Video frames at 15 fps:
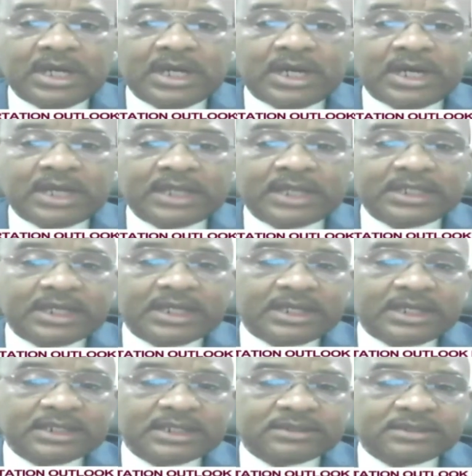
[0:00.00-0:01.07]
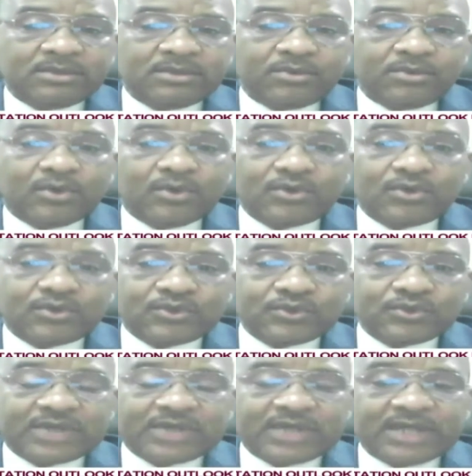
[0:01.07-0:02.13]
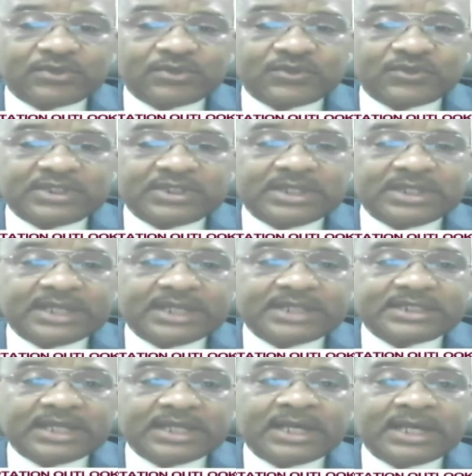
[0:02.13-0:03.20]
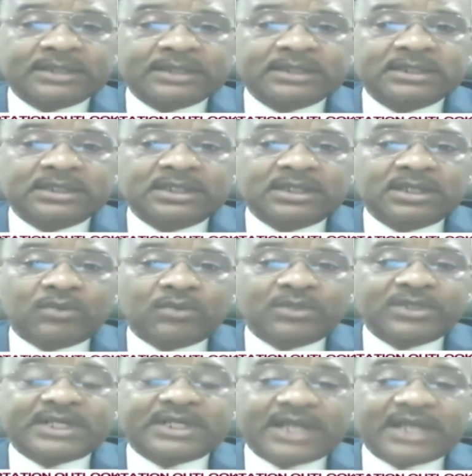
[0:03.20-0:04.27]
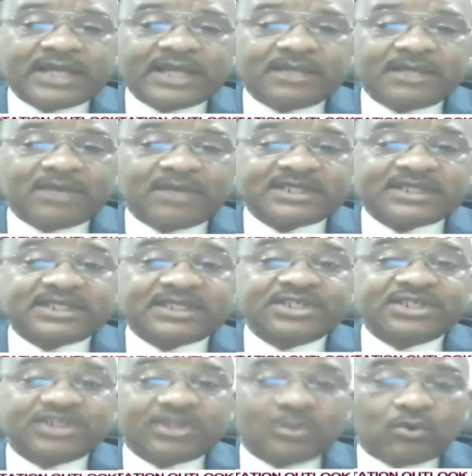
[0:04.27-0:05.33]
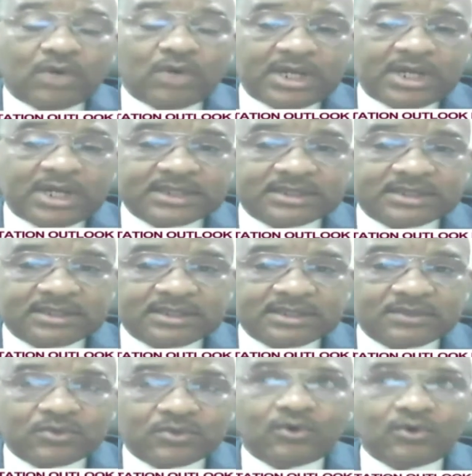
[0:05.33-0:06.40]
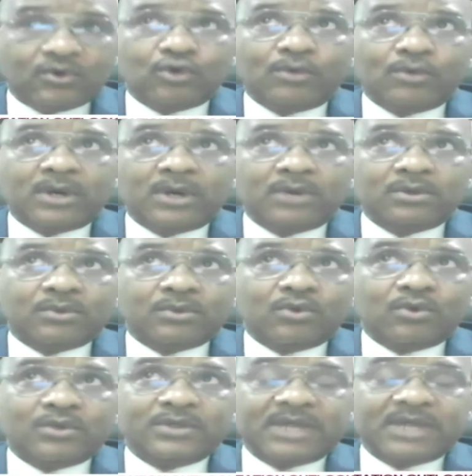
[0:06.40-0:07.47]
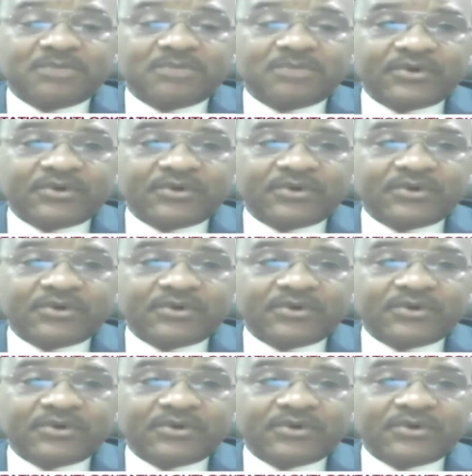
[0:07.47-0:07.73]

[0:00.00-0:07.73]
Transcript: And we also try to see that we declare them as essential workers. So all over the world, they have been